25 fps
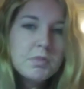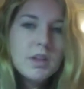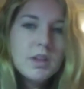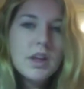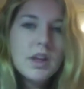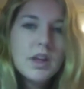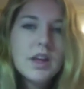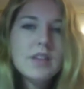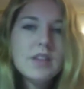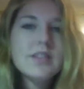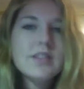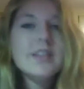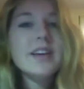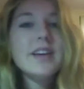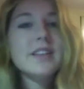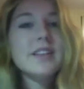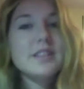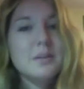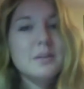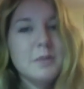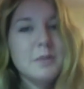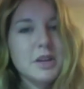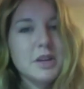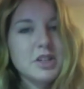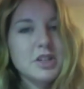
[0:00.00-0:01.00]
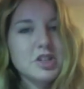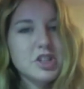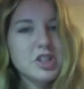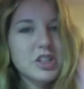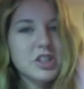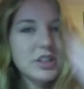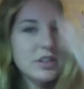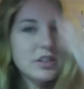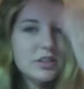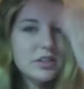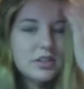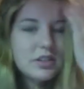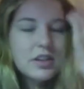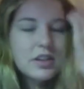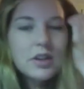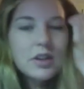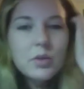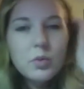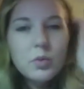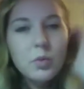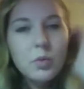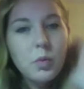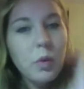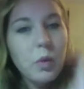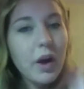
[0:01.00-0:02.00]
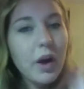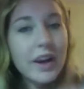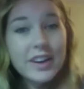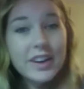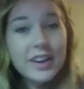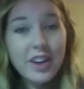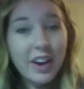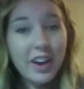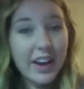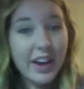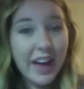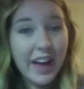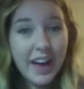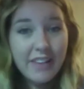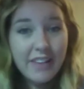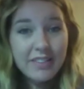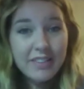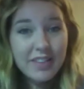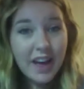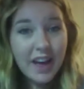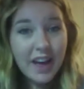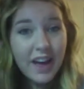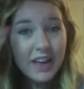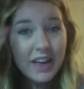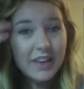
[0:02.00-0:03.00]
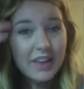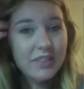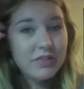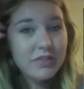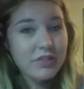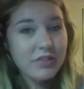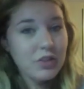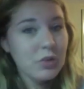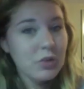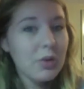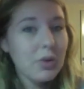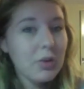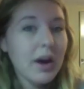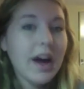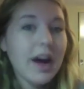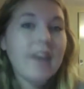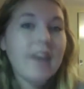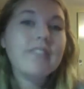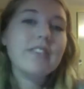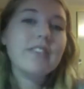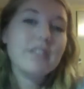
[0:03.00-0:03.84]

it's an estimation. Why not have that if you have the